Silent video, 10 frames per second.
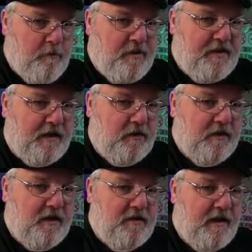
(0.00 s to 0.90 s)
But take a look
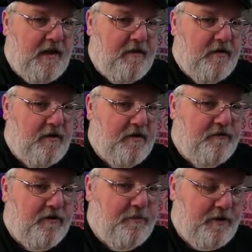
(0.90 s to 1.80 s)
at the diameter
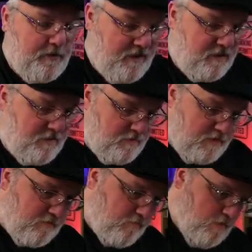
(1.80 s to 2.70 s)
difference between the two of
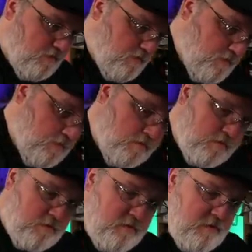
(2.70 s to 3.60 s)
them.
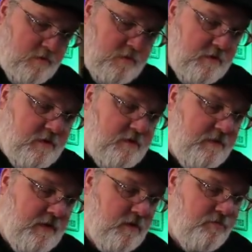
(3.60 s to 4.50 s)
Let
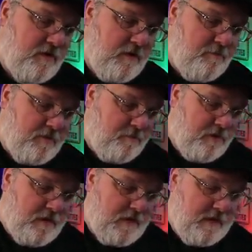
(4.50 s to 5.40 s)
me open up the
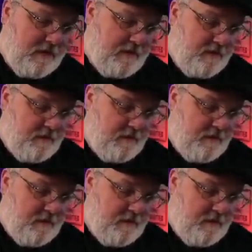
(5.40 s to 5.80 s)
box.